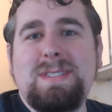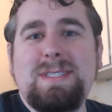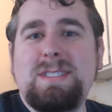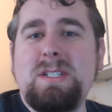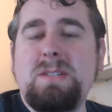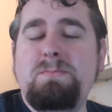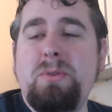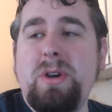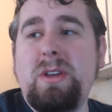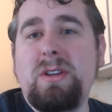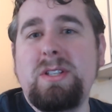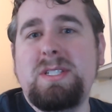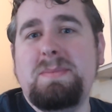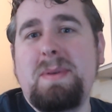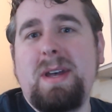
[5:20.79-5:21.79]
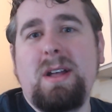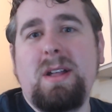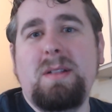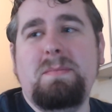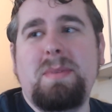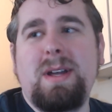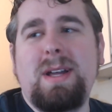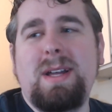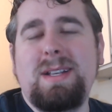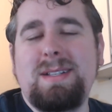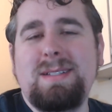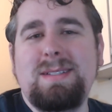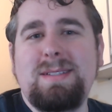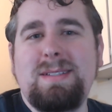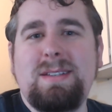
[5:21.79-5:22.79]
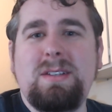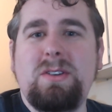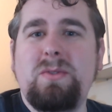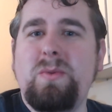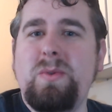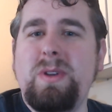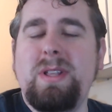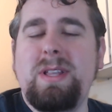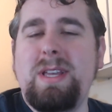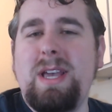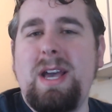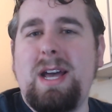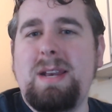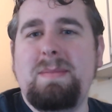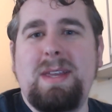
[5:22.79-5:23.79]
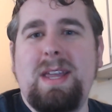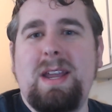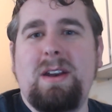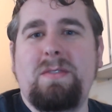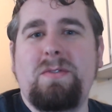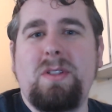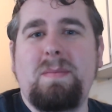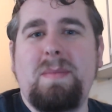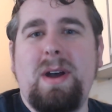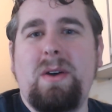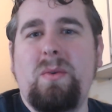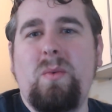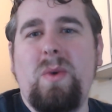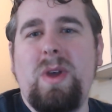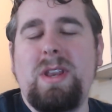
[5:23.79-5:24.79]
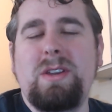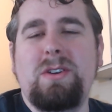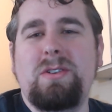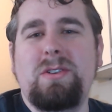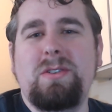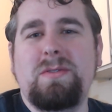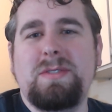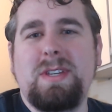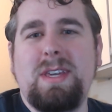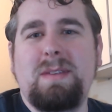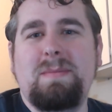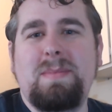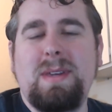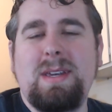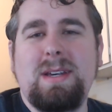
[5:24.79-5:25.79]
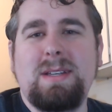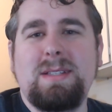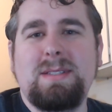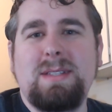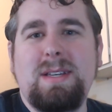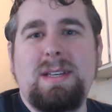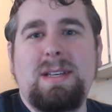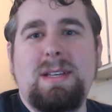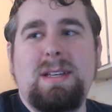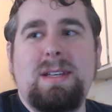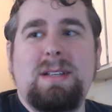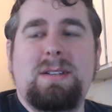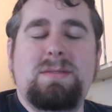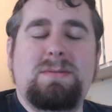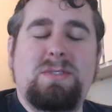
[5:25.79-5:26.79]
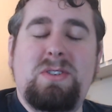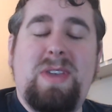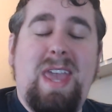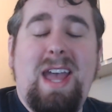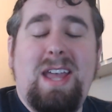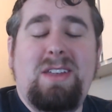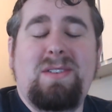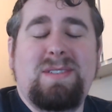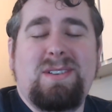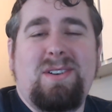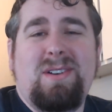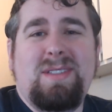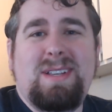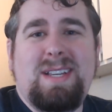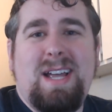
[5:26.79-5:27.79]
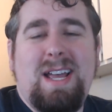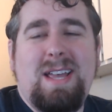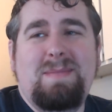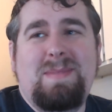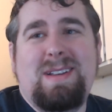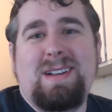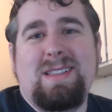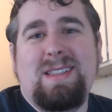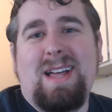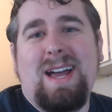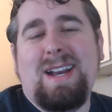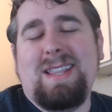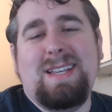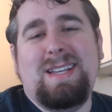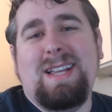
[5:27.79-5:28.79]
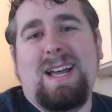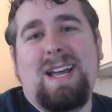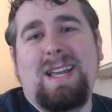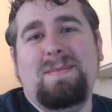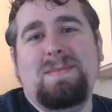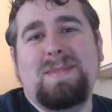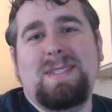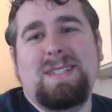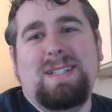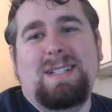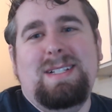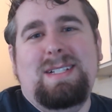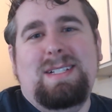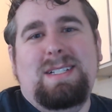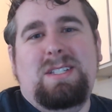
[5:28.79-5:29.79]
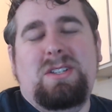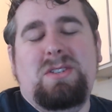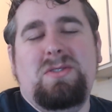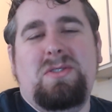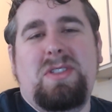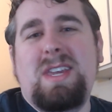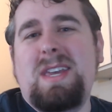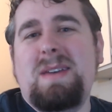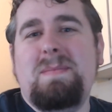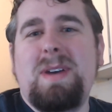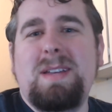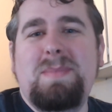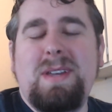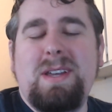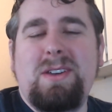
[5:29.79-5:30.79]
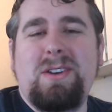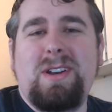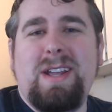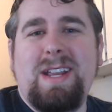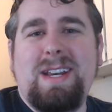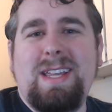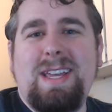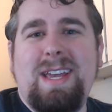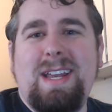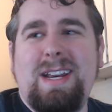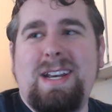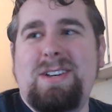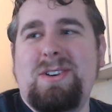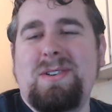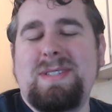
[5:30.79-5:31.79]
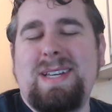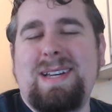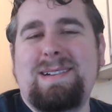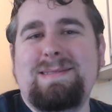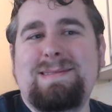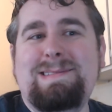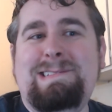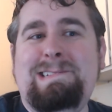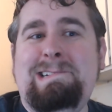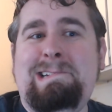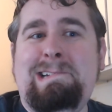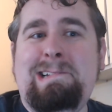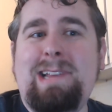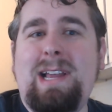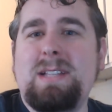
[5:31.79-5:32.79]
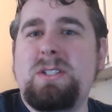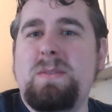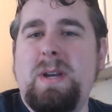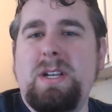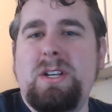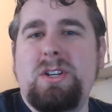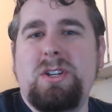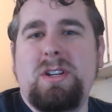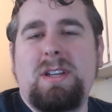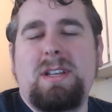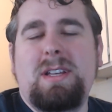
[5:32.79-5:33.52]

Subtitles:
it's a pretty good spell, but you really got to be careful about when you're using it, because you can't use it all the time, and a lot of the times you think it might be a good idea, and it turns out not so much.